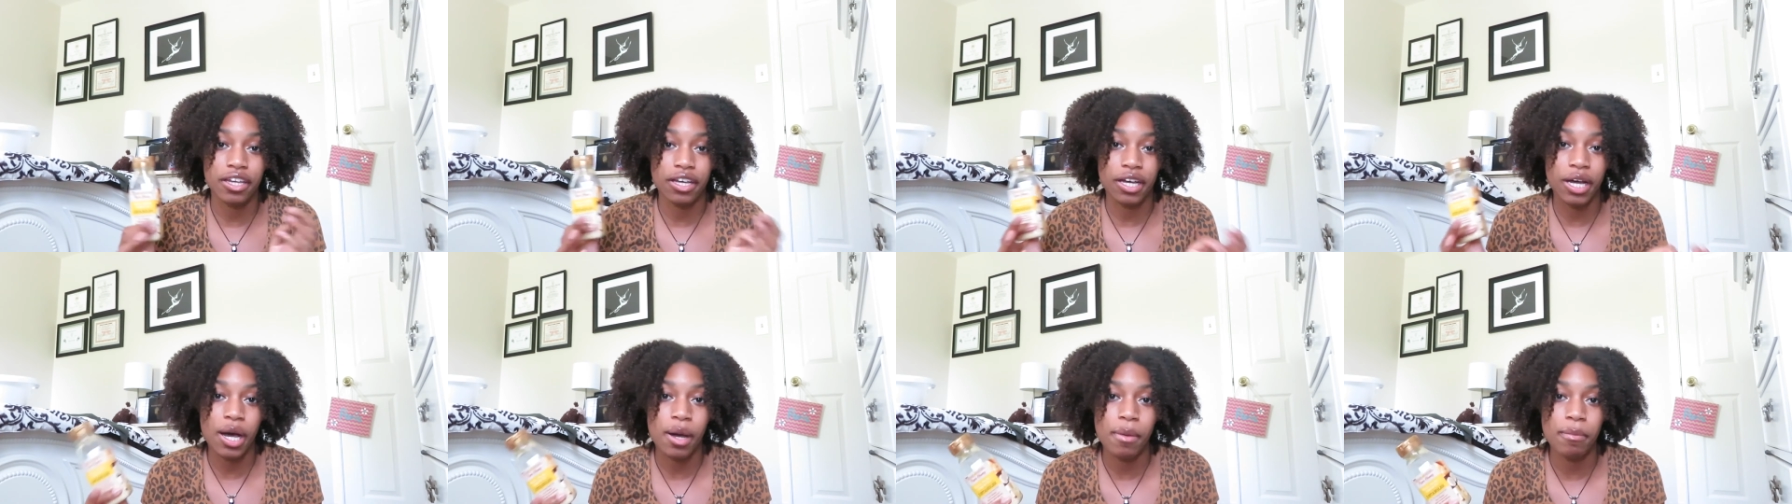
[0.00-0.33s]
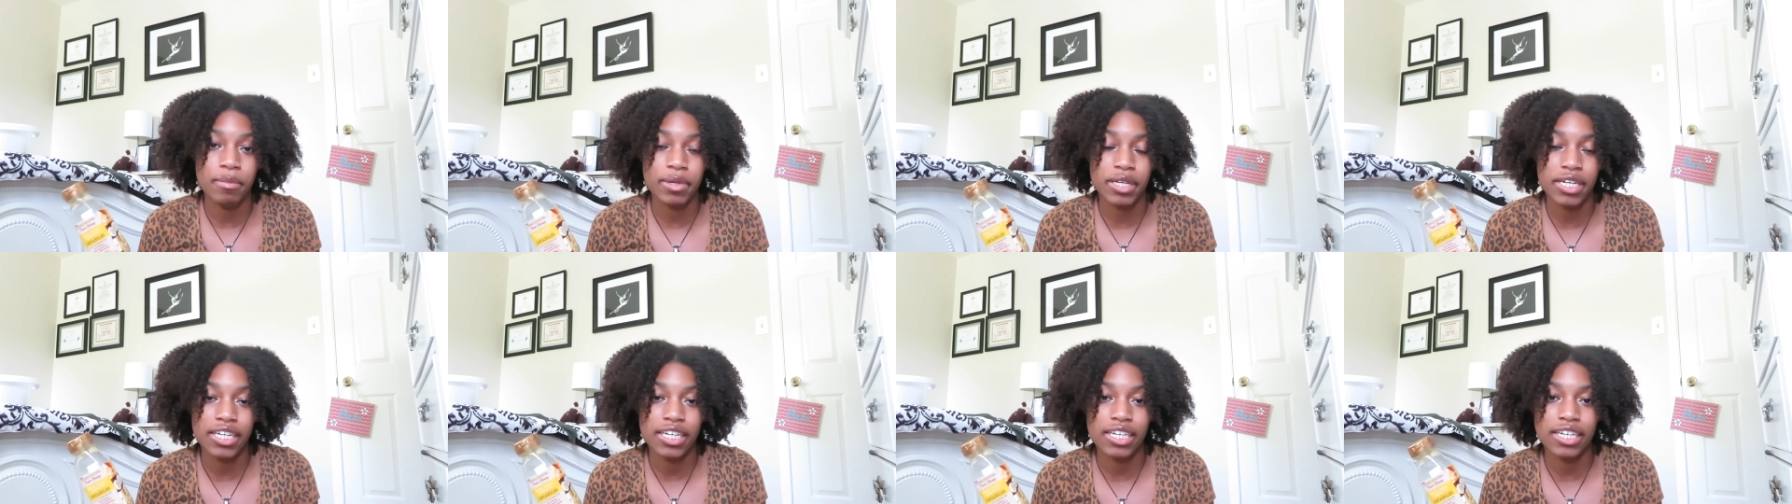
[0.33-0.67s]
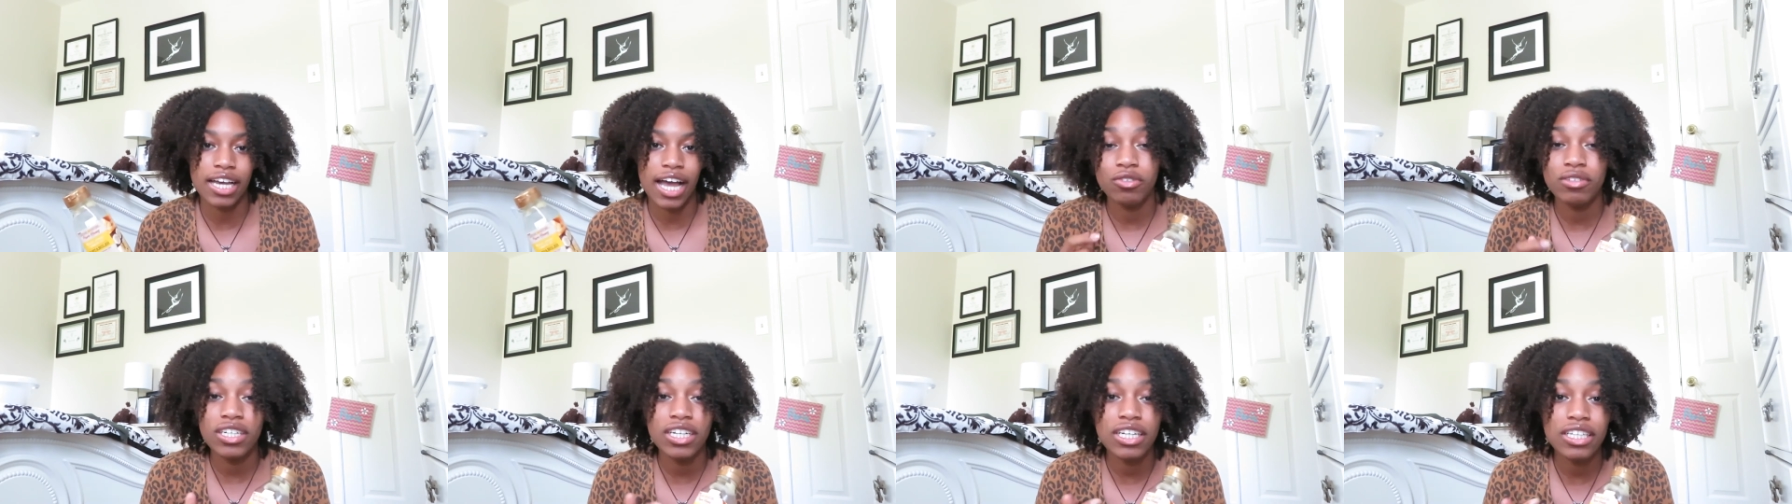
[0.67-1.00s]
company.
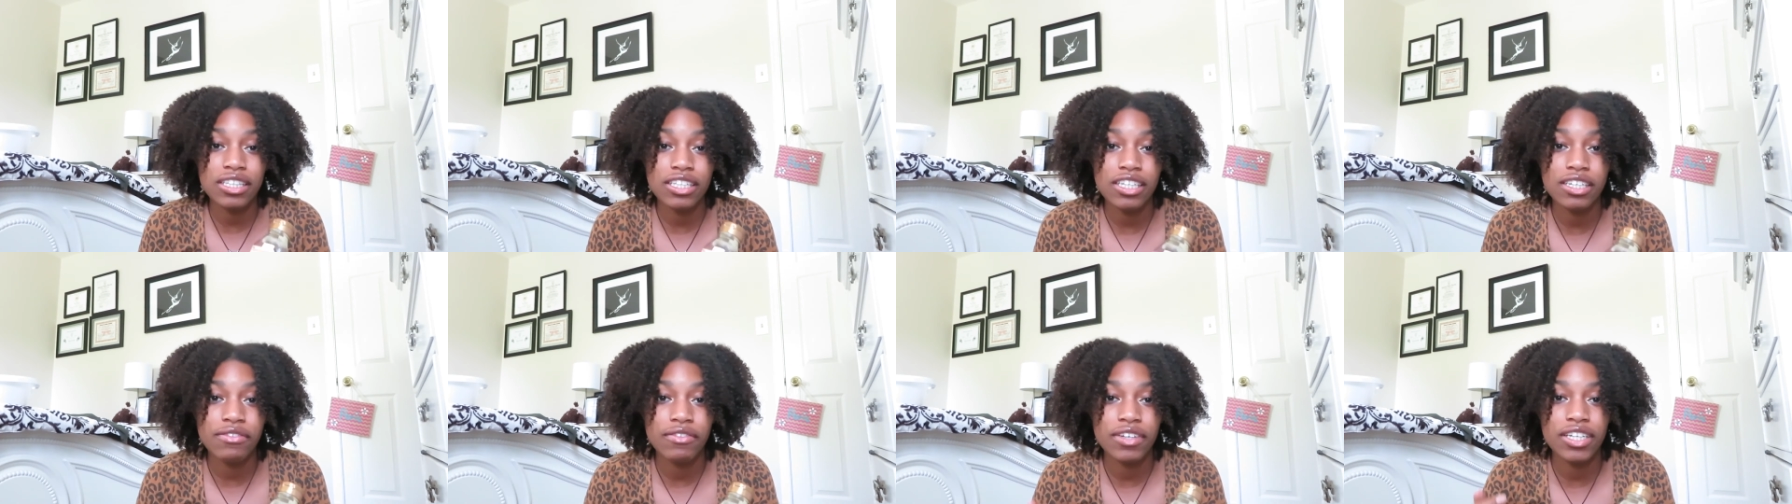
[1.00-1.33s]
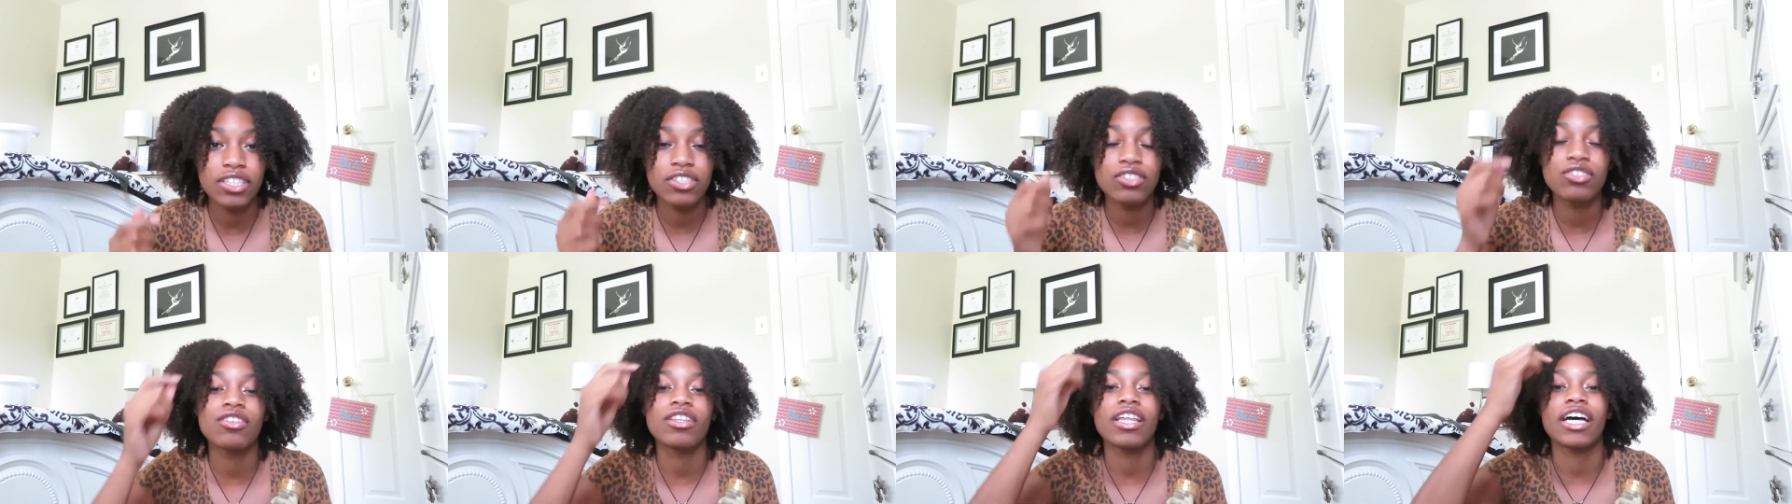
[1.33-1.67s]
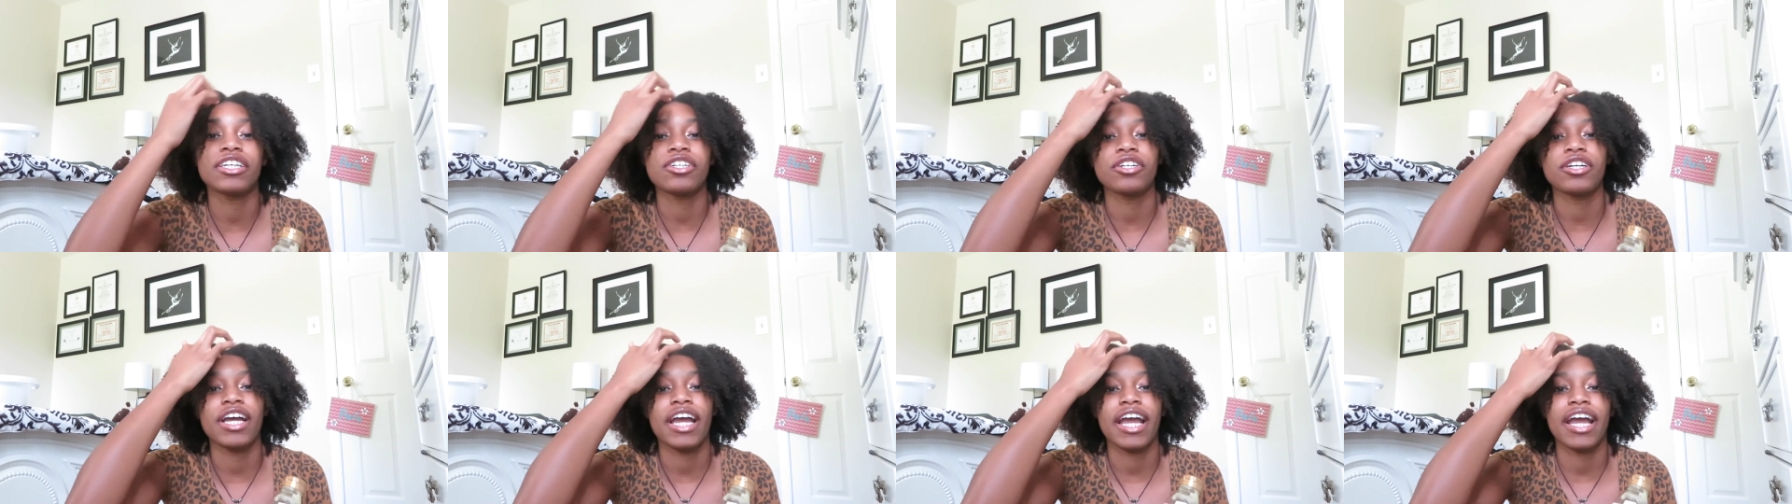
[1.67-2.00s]
You need a leave-in so
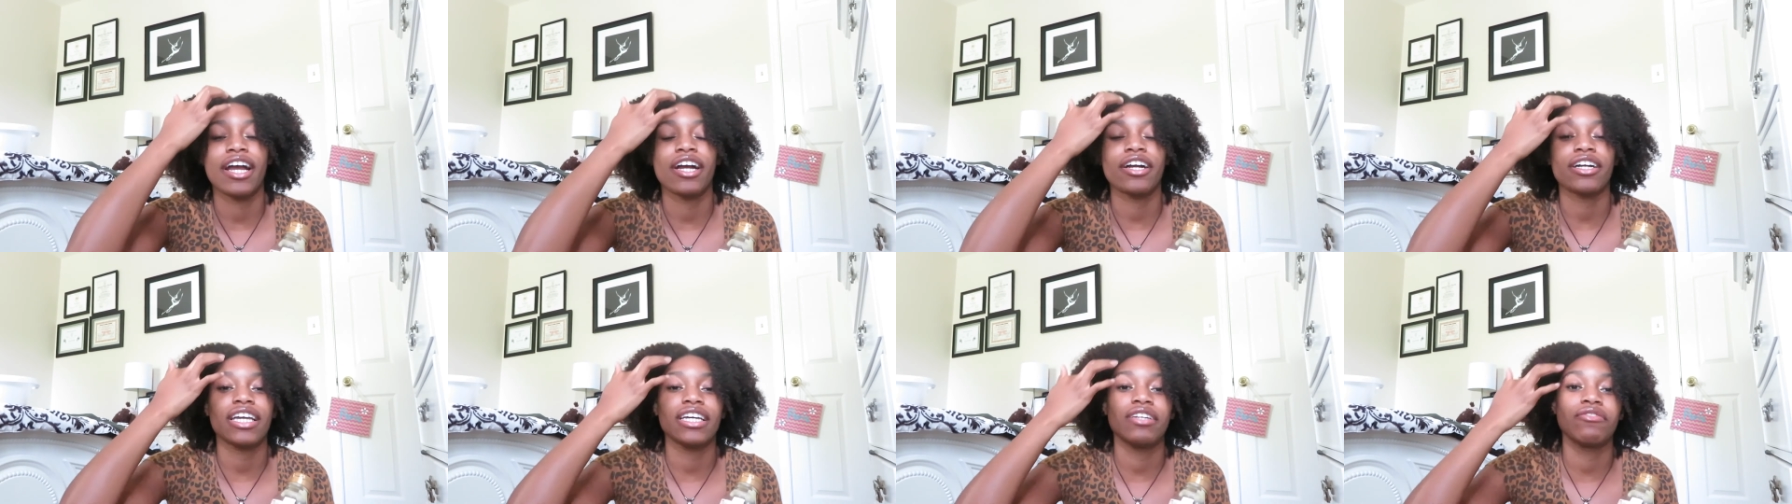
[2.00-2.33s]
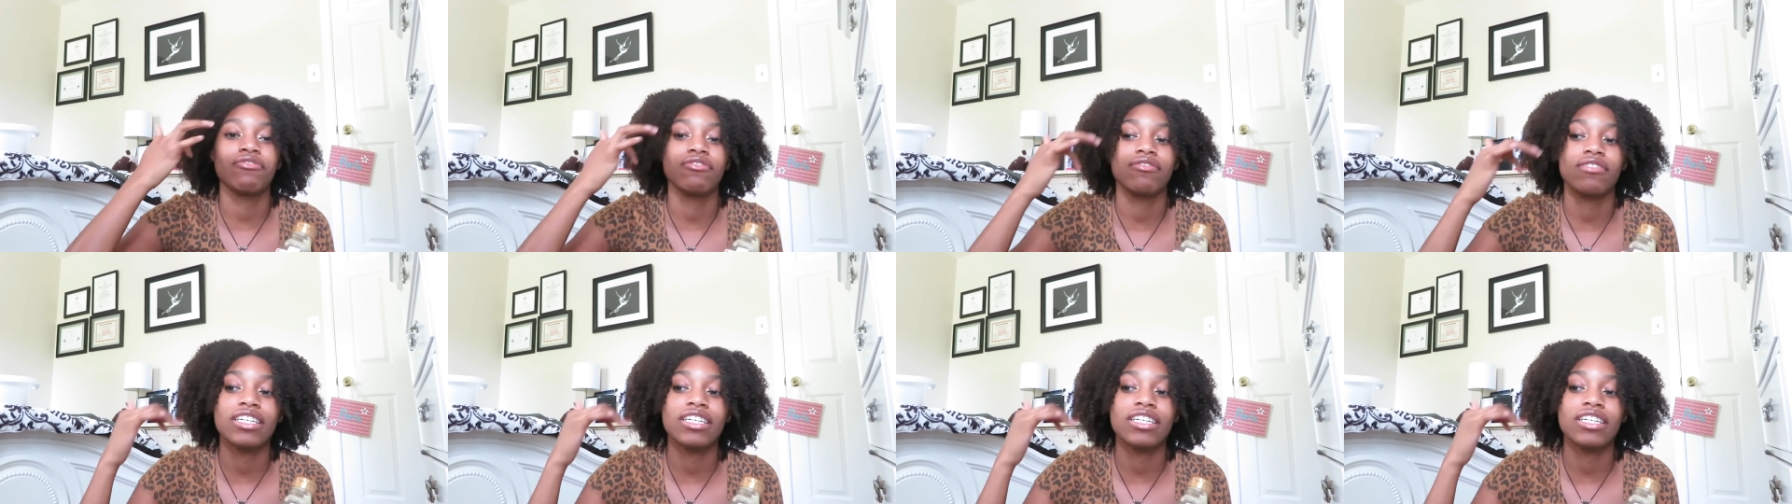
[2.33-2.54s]
that your hair can